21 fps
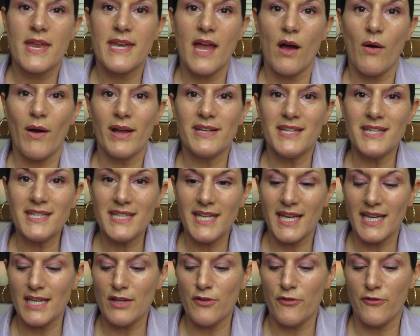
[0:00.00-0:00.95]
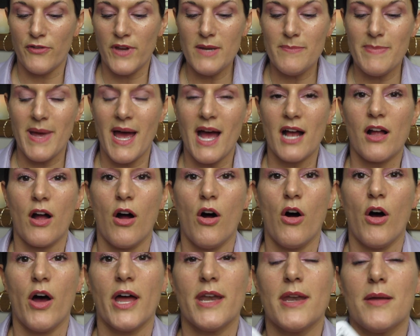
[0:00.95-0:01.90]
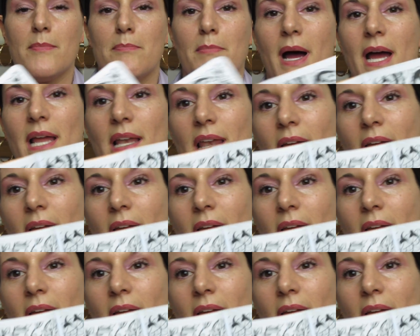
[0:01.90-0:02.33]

Now, I didn't get any feedback on my